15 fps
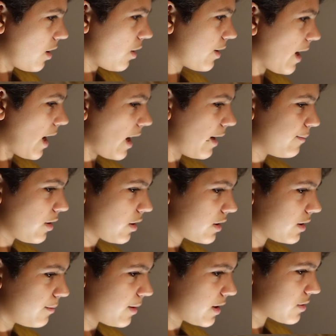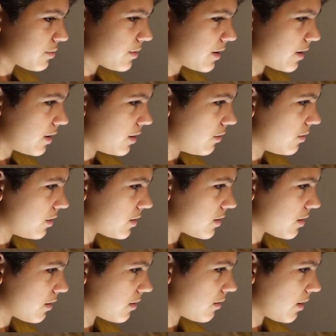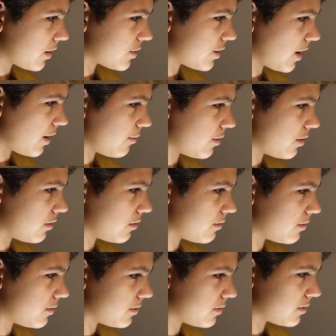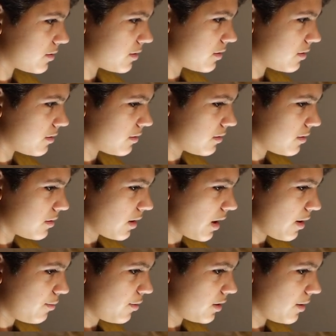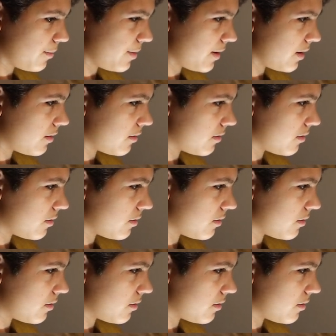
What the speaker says: Okay, I'm not gonna mess with the hue this time. Actually, I will. I will a bit.